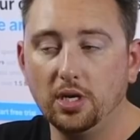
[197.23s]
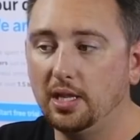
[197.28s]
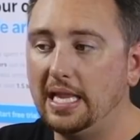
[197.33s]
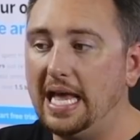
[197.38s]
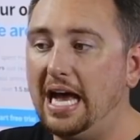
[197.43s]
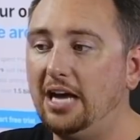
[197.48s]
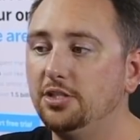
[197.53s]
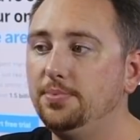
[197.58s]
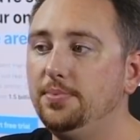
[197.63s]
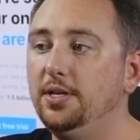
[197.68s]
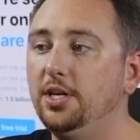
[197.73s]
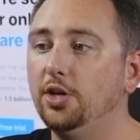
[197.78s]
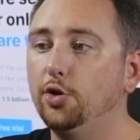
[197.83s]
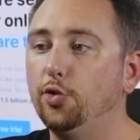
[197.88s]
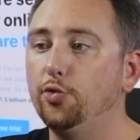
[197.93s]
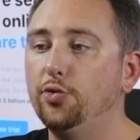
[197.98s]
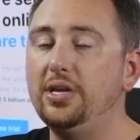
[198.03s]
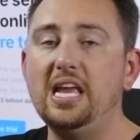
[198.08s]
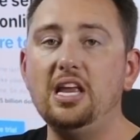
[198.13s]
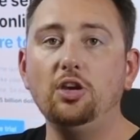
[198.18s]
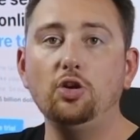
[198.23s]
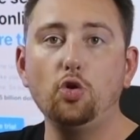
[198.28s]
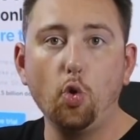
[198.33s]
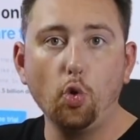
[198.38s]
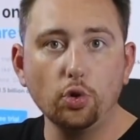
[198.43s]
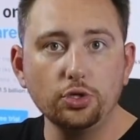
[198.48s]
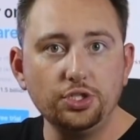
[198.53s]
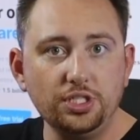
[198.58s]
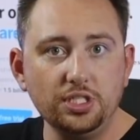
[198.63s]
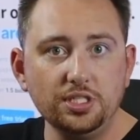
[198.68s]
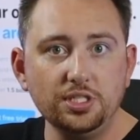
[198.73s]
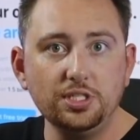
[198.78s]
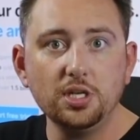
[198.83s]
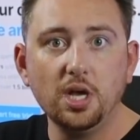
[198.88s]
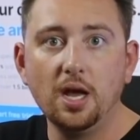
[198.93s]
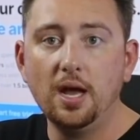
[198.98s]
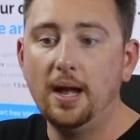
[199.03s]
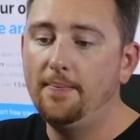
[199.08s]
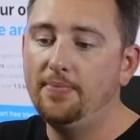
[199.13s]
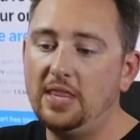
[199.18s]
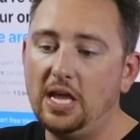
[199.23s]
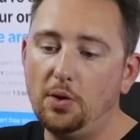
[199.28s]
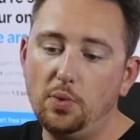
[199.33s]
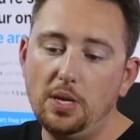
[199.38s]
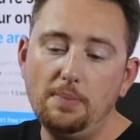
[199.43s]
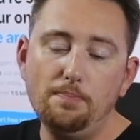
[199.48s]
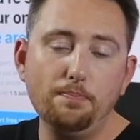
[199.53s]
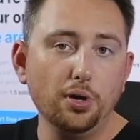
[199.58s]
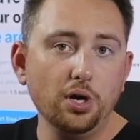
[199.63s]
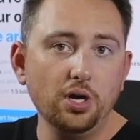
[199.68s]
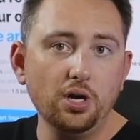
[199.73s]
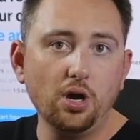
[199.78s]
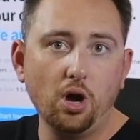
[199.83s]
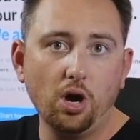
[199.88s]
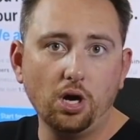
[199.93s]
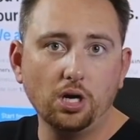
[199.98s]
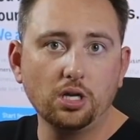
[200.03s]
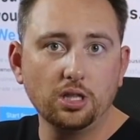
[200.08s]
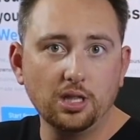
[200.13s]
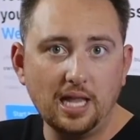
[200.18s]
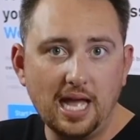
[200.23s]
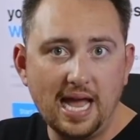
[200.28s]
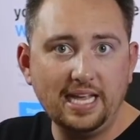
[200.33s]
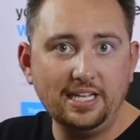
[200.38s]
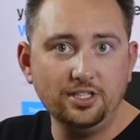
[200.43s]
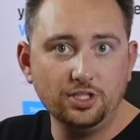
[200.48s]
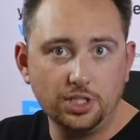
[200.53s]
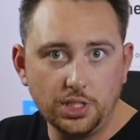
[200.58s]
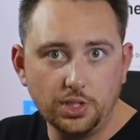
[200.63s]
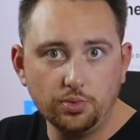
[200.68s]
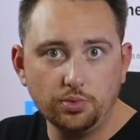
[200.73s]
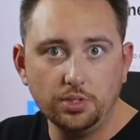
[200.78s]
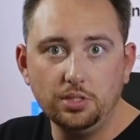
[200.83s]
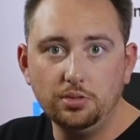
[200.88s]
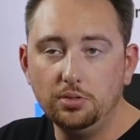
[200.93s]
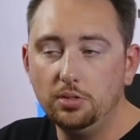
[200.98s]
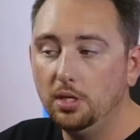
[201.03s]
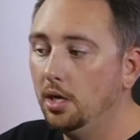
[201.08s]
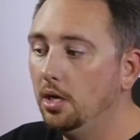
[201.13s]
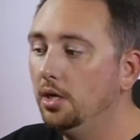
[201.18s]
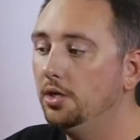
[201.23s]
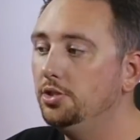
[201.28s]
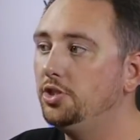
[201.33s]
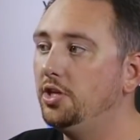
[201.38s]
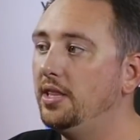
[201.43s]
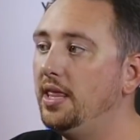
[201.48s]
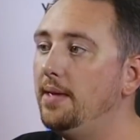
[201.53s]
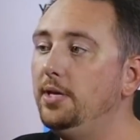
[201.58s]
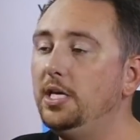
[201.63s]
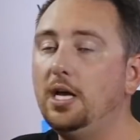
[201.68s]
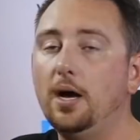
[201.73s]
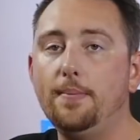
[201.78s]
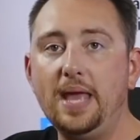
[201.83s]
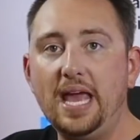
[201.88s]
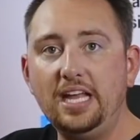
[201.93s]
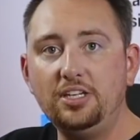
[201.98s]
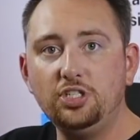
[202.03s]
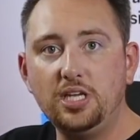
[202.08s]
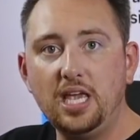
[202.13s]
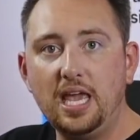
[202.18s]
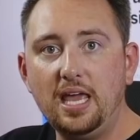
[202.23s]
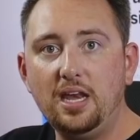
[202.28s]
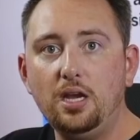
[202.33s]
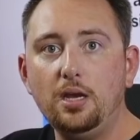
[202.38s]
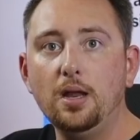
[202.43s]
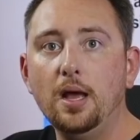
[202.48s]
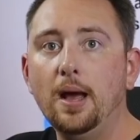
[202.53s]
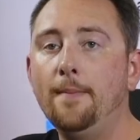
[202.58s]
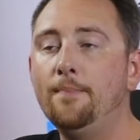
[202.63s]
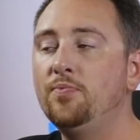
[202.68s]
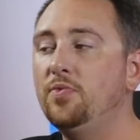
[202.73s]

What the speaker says: It allows me to create courses that we put our clients through so they become educated.